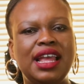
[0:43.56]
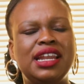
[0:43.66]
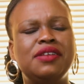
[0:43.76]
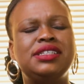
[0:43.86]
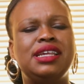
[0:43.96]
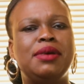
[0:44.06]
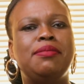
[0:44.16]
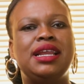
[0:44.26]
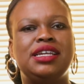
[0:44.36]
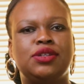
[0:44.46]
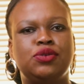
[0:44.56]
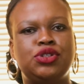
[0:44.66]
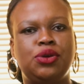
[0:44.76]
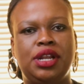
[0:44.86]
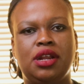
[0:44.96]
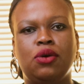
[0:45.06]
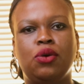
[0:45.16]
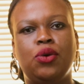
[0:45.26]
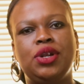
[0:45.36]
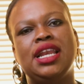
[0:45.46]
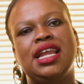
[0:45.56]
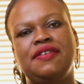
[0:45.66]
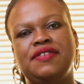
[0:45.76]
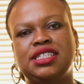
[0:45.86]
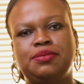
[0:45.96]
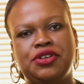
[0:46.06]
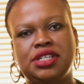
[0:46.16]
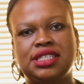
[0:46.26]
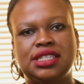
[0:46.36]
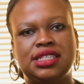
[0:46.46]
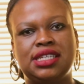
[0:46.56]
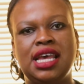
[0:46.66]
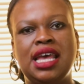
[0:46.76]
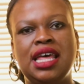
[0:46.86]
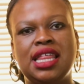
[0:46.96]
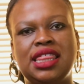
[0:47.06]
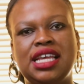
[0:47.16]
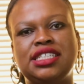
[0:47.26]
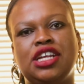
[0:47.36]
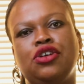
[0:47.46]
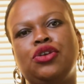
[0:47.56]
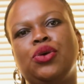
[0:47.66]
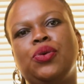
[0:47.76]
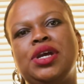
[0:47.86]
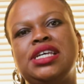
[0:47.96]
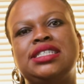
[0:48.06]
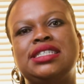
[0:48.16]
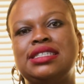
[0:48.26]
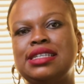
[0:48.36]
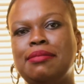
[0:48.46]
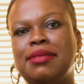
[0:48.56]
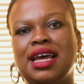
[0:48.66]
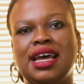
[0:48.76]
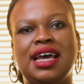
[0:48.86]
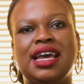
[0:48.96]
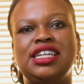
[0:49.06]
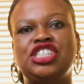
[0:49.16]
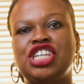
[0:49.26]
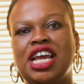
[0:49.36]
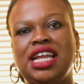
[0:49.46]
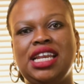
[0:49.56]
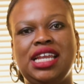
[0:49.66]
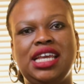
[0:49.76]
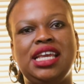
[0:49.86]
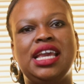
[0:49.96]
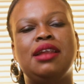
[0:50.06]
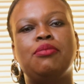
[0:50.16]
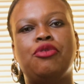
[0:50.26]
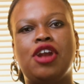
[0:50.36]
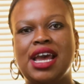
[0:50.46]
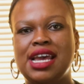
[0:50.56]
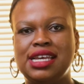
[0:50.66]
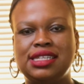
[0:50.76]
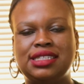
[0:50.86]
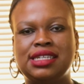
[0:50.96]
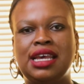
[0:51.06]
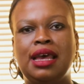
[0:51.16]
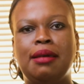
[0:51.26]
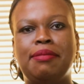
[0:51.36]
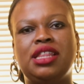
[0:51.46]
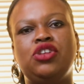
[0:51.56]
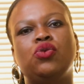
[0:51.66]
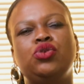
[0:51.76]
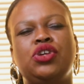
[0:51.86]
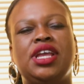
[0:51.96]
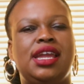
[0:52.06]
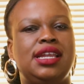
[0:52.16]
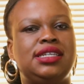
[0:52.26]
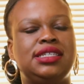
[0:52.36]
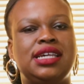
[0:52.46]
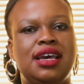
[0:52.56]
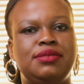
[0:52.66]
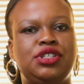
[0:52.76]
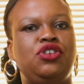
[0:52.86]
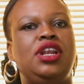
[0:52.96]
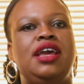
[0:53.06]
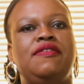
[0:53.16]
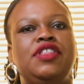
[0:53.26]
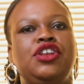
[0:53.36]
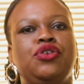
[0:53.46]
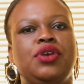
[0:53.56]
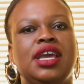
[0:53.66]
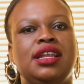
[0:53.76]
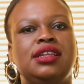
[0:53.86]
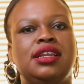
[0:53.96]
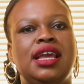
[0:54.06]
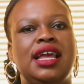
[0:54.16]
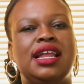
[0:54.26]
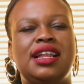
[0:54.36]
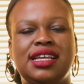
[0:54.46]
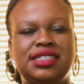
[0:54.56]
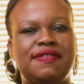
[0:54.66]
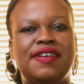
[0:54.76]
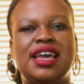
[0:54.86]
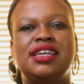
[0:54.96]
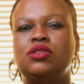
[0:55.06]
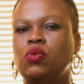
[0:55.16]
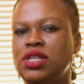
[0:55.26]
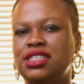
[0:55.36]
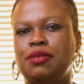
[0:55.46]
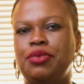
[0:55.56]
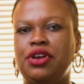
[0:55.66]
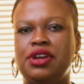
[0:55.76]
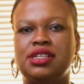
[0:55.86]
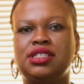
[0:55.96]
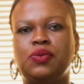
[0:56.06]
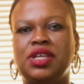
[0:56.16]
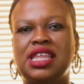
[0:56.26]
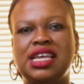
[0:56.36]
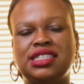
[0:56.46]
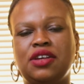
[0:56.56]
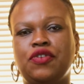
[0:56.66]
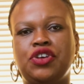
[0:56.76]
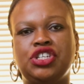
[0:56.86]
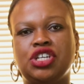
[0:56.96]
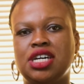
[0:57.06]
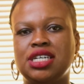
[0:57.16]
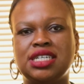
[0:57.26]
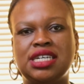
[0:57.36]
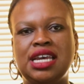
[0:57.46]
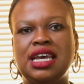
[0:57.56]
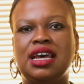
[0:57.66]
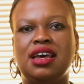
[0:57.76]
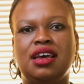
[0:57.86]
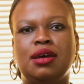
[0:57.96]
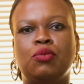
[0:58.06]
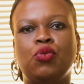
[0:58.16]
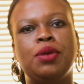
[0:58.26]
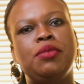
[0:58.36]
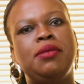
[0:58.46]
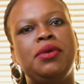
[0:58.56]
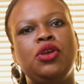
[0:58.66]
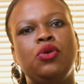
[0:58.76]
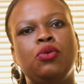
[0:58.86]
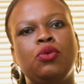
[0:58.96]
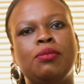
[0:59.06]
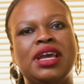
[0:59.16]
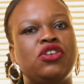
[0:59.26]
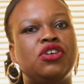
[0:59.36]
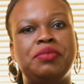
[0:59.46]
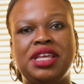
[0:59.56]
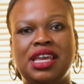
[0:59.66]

Now, the same applies also in our own life experiences. Things are not always summer and shiny and bright, but you also get times in your life that you can classify as winter periods where things are very dark, where maybe you might not be